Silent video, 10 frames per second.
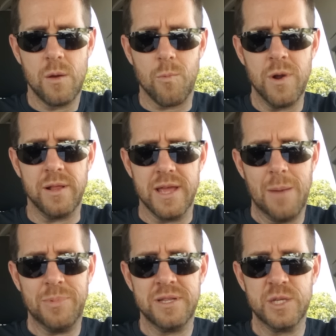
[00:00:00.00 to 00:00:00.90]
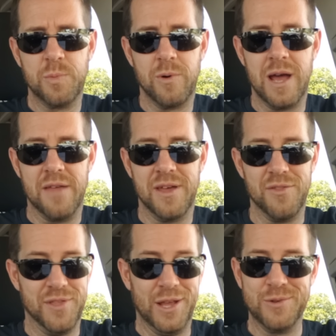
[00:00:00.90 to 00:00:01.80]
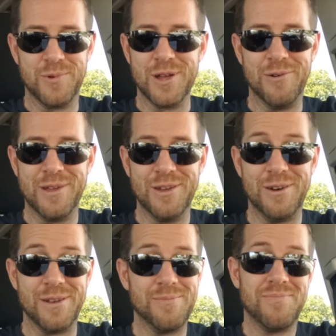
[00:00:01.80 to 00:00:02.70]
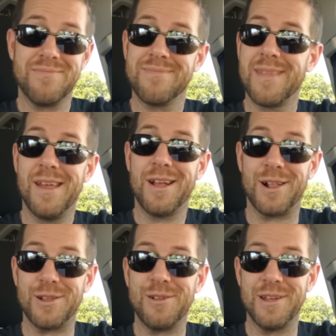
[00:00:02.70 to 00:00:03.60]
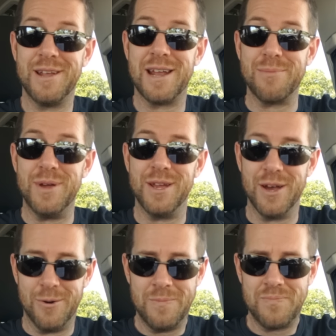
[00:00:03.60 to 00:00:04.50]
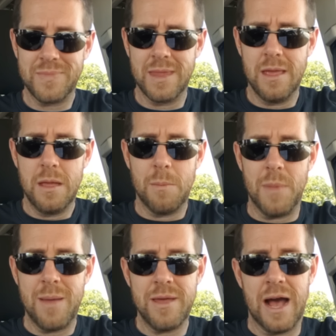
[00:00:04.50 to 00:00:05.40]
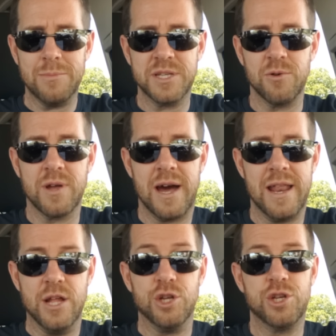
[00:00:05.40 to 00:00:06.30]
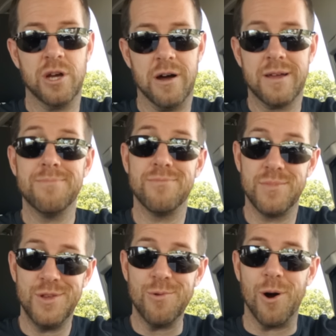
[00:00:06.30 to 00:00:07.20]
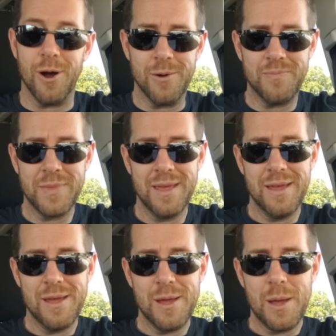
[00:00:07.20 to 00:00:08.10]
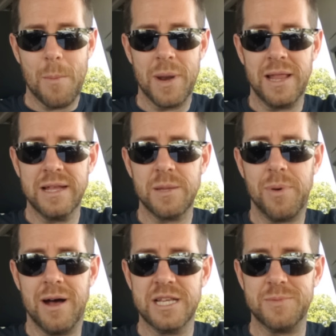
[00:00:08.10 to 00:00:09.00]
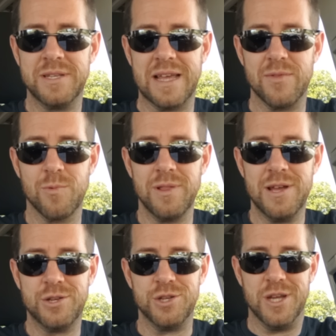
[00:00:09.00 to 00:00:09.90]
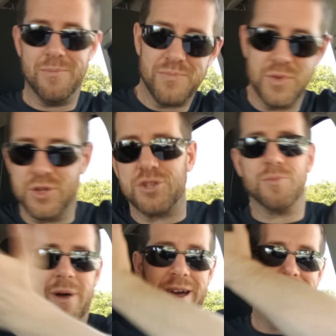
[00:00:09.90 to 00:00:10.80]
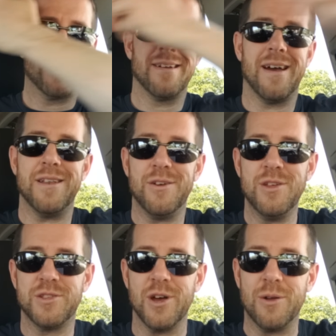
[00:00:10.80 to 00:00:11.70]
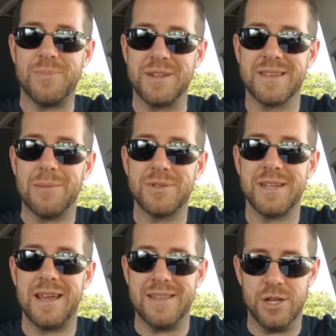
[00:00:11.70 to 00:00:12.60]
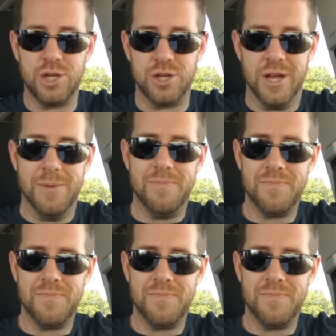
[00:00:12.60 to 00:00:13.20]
Really, up until this point, I thought things were going good. Clearly not, amigo. Maybe I'm still kind of in shock. You are. But I like to possibly save the relationship. Smack! I know you don't, but stop saying that shit.